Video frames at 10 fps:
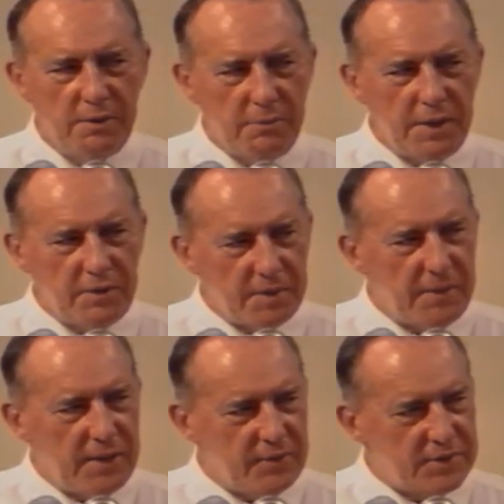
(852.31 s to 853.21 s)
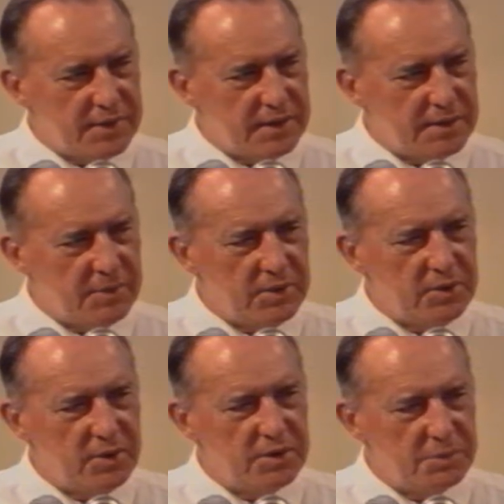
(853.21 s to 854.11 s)
One of the marvelous things
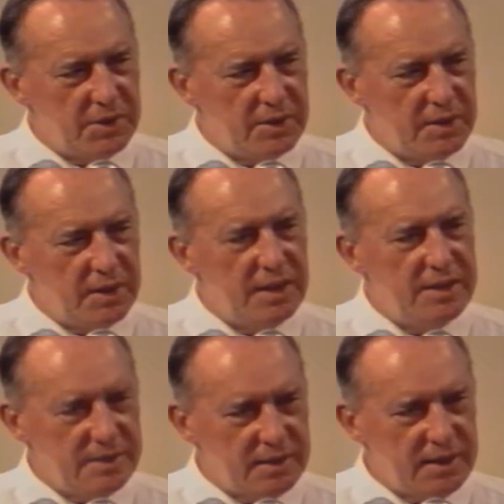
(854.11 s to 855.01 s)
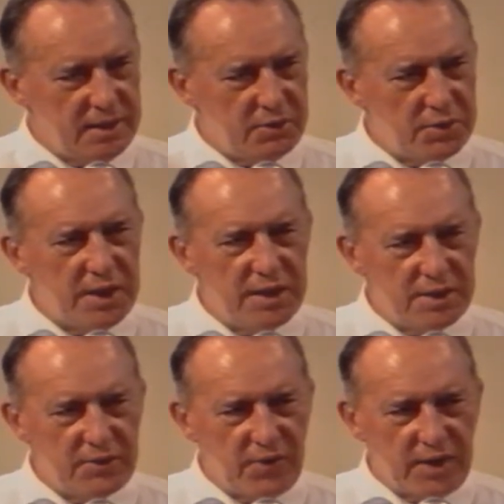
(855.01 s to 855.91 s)
about God's word is it
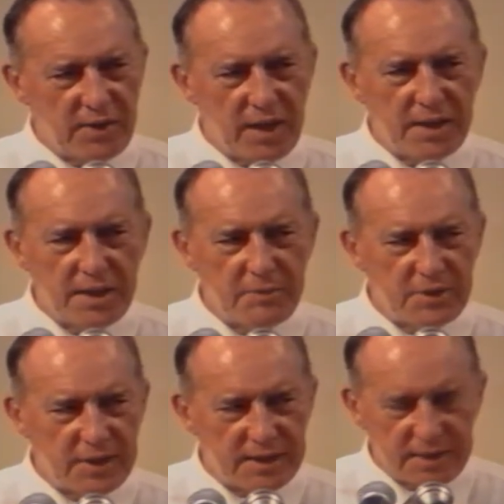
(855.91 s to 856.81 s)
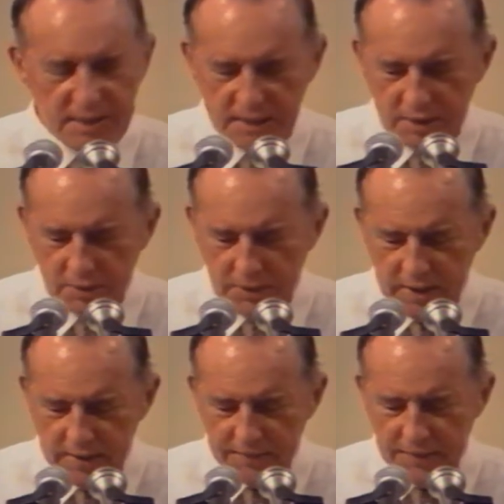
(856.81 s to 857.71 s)
creates faith. I'll come to that in a little while.